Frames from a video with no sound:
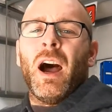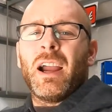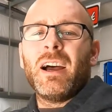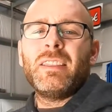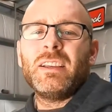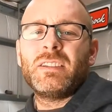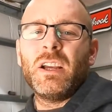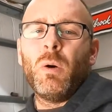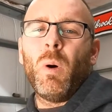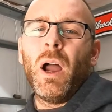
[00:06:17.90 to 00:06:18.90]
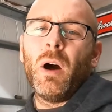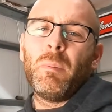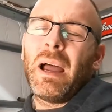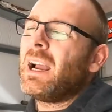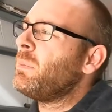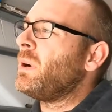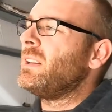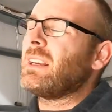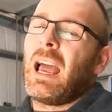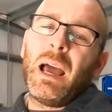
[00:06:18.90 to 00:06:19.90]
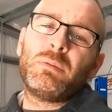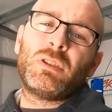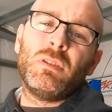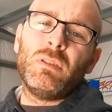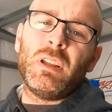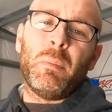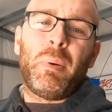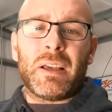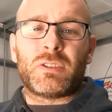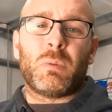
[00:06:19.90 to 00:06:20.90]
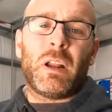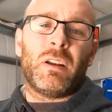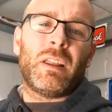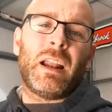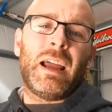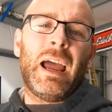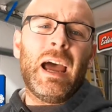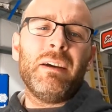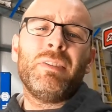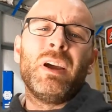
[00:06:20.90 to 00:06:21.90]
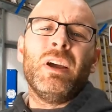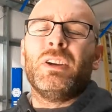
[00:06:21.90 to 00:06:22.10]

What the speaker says: I got this thing a while back, but it's absolutely the best sweater that I have,